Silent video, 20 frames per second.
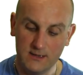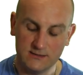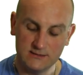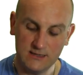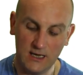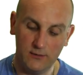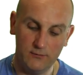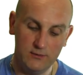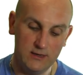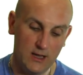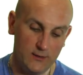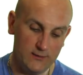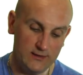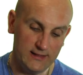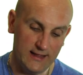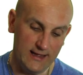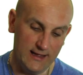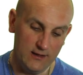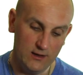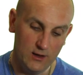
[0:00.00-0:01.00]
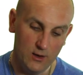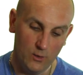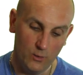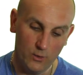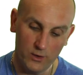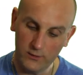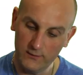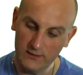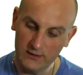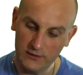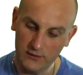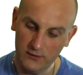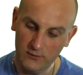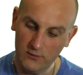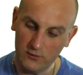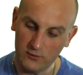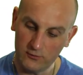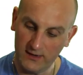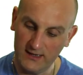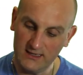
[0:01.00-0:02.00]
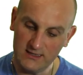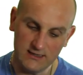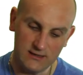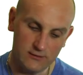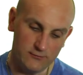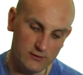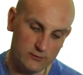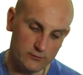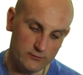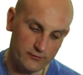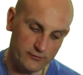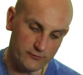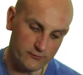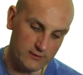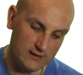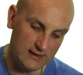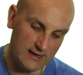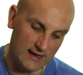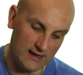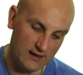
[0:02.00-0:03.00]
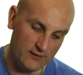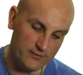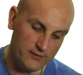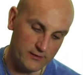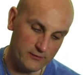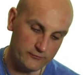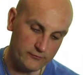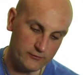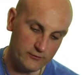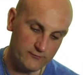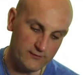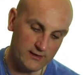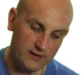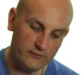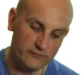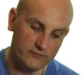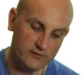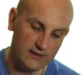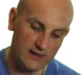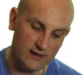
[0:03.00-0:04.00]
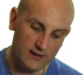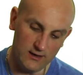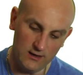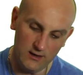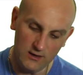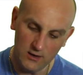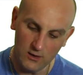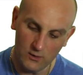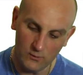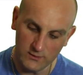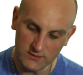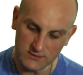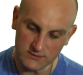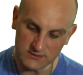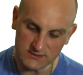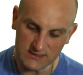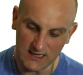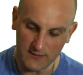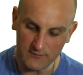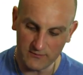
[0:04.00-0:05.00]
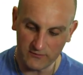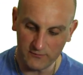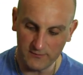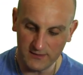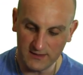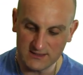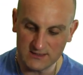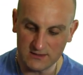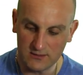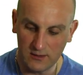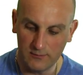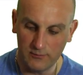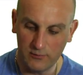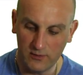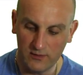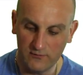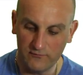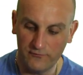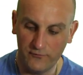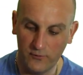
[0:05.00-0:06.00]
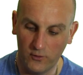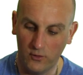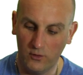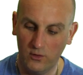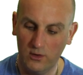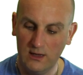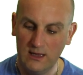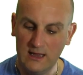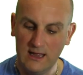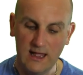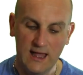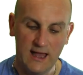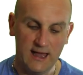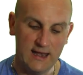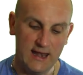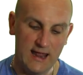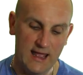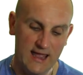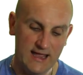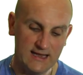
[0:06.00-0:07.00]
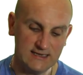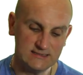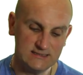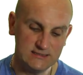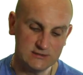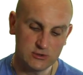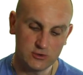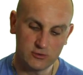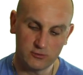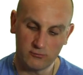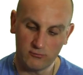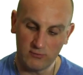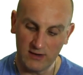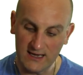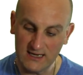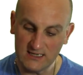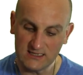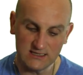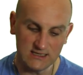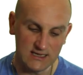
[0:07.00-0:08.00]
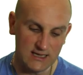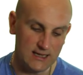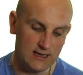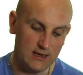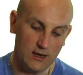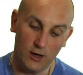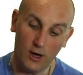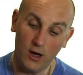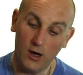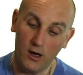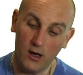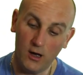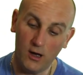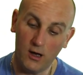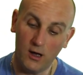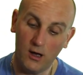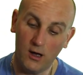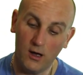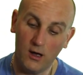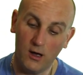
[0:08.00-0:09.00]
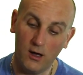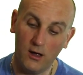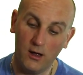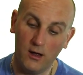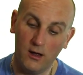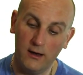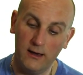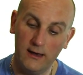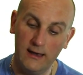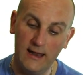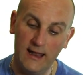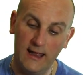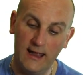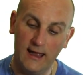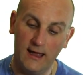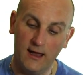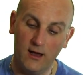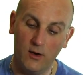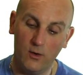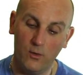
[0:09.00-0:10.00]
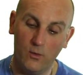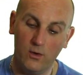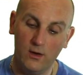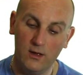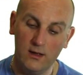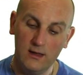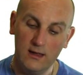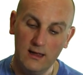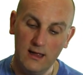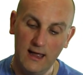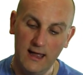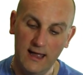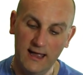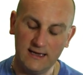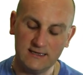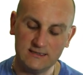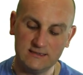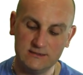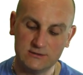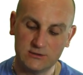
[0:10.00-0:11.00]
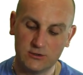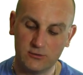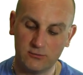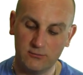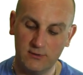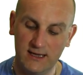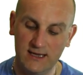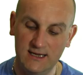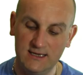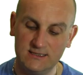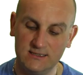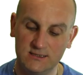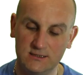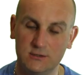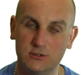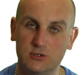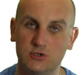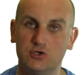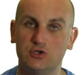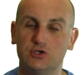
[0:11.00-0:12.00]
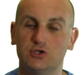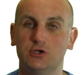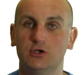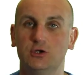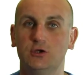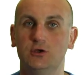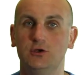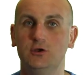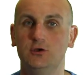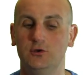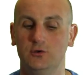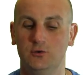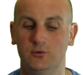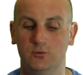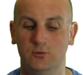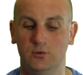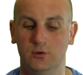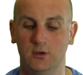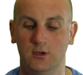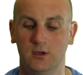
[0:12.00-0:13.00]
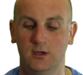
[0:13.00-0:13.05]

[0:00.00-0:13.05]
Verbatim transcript: So knowing that, what do we do? Greater than or equal to 3, add those two values together, which just happens to be 0.4. And x is greater than, ah, now, x is greater than 2.